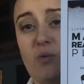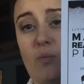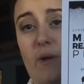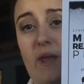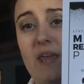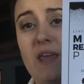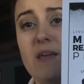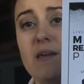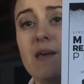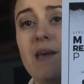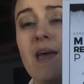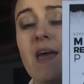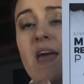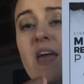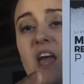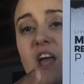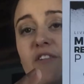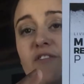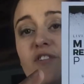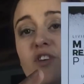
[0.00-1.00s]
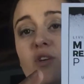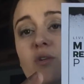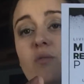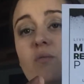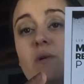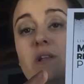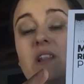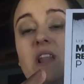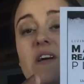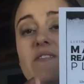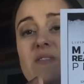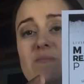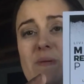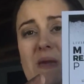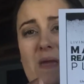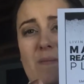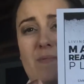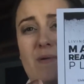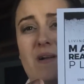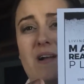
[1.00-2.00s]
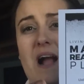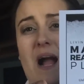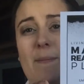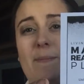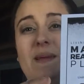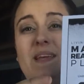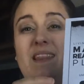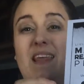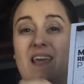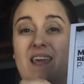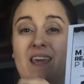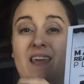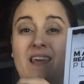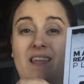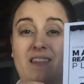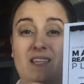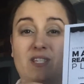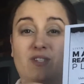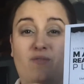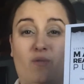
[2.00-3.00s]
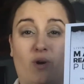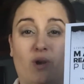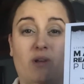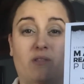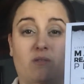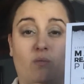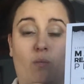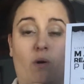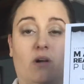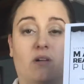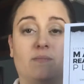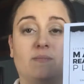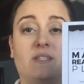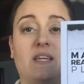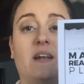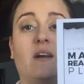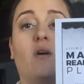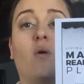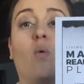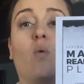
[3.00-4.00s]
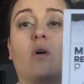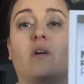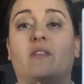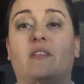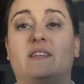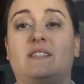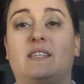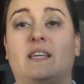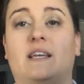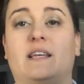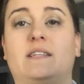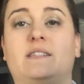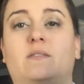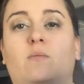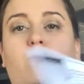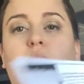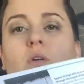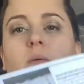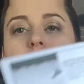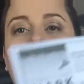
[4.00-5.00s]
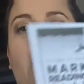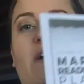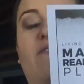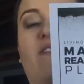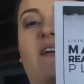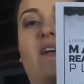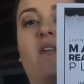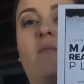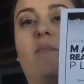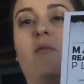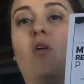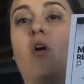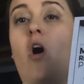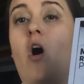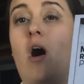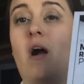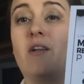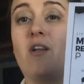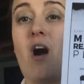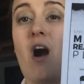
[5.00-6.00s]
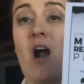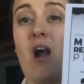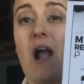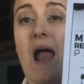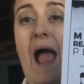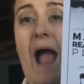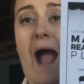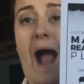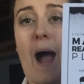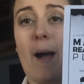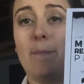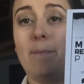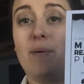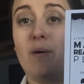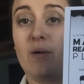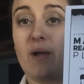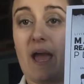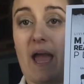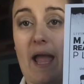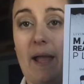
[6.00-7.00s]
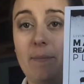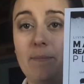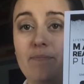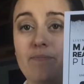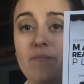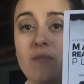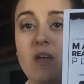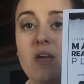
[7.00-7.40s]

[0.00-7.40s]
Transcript: a week. If you would love a paper copy, they can get this for you at the Welcome Center, or this is whoop, available on our app. Okay.